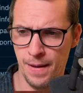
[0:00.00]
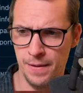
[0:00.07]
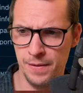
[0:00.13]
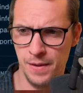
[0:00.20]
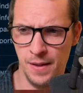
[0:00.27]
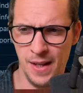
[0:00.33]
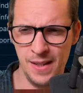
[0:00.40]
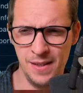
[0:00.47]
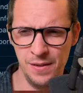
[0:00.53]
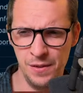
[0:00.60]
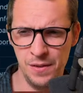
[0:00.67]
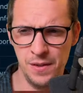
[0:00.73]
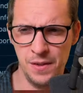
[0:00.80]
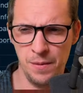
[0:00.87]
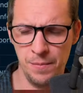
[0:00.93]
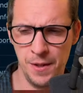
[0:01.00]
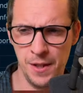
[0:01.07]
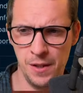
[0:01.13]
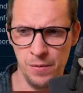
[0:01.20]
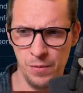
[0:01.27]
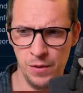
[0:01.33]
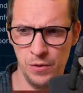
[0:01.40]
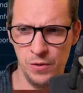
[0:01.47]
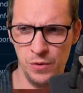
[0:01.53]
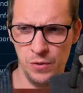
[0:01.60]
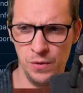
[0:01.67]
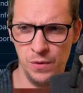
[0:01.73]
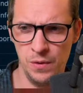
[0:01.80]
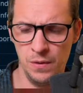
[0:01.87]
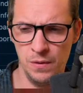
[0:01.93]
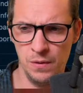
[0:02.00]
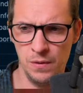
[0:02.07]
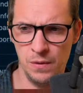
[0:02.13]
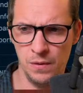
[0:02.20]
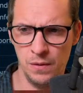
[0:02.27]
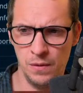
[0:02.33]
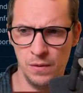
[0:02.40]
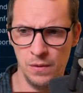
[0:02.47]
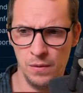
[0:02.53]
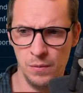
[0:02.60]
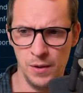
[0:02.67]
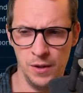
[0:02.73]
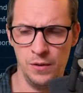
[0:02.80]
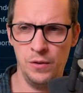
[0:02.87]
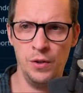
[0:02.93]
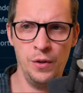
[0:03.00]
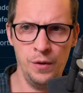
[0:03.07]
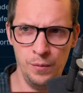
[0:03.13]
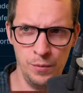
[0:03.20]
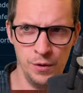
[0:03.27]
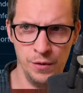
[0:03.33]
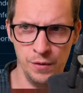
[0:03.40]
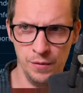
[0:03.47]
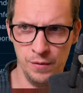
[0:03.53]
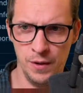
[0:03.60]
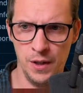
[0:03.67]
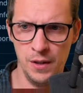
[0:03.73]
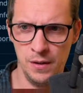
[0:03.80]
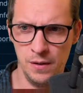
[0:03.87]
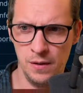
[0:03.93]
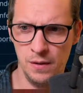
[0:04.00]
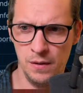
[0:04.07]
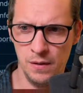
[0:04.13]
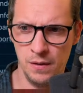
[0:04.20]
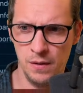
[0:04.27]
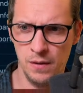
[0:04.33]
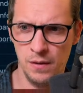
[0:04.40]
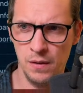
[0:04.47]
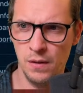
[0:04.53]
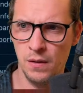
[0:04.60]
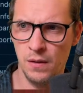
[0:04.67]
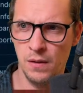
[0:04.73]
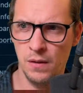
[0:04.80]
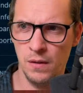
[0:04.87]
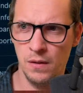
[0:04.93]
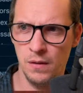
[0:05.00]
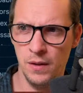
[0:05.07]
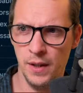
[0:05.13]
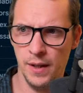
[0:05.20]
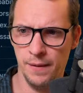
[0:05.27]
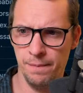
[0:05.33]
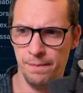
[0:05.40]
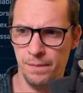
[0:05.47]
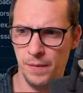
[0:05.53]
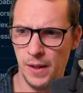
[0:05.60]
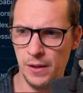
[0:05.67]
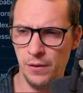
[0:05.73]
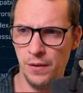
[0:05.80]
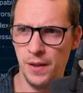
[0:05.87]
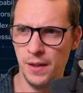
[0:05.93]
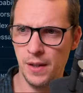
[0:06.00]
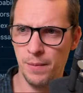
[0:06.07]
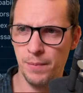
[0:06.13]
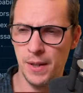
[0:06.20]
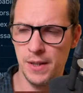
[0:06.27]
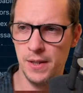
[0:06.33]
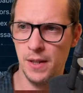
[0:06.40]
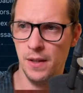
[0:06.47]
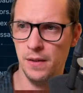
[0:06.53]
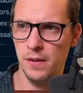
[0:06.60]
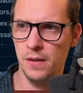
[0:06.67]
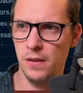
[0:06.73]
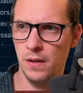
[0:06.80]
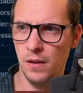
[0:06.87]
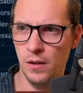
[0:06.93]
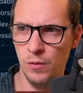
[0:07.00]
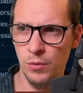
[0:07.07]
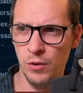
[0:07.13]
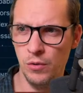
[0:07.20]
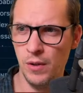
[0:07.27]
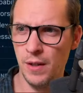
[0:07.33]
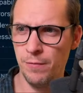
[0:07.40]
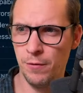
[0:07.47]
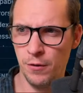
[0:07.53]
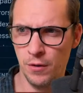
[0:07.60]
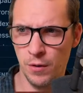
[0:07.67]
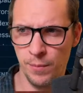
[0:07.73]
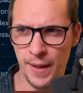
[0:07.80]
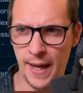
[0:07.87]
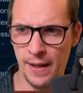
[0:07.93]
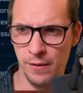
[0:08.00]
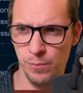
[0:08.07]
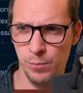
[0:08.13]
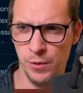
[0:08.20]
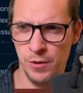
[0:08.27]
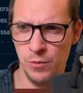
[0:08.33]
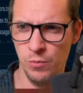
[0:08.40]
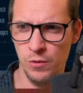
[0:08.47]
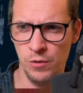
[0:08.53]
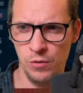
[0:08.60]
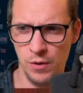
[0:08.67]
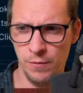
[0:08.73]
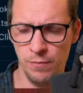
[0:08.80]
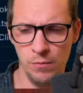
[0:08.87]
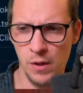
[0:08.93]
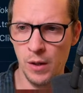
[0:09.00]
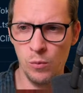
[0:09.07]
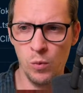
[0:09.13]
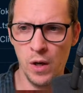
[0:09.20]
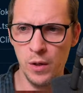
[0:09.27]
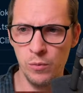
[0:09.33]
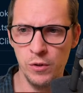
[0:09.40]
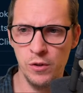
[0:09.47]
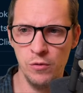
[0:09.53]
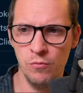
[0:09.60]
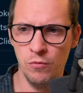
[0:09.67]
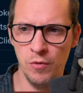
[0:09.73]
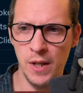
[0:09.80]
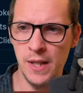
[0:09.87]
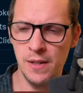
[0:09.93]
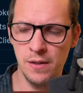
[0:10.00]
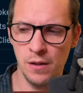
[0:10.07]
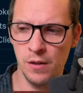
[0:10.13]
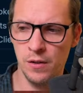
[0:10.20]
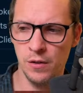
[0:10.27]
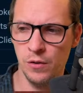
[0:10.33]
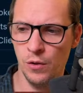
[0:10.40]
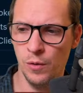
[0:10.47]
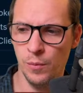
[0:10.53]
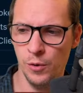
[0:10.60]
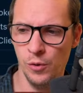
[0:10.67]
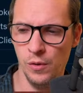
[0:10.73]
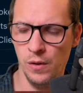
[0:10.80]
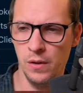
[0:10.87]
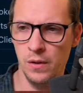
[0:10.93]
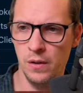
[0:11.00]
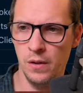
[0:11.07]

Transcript: So that's not something you would do with a terminal, right? Yeah, I don't think that makes sense. You would do that for a command, but you wouldn't do it. Like, why would you restart a terminal?